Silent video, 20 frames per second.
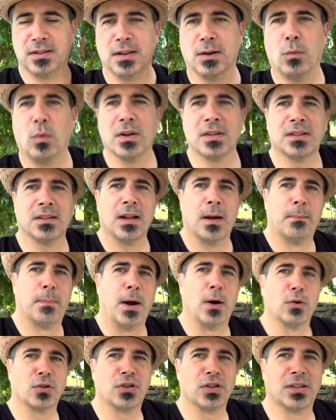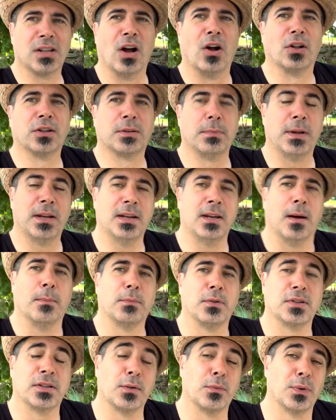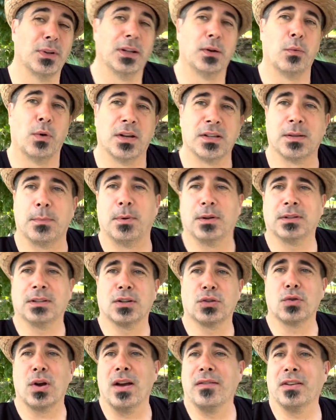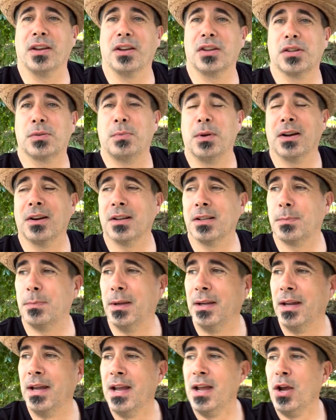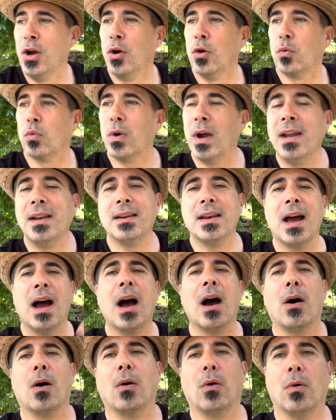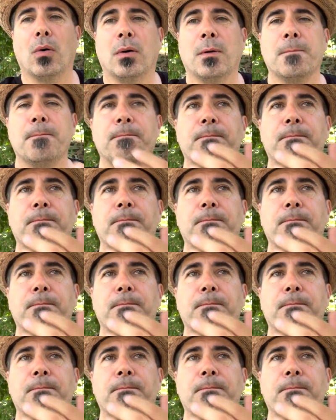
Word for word: And it wasn't about just ultimate numbers, it really was about the driving experience. But right now,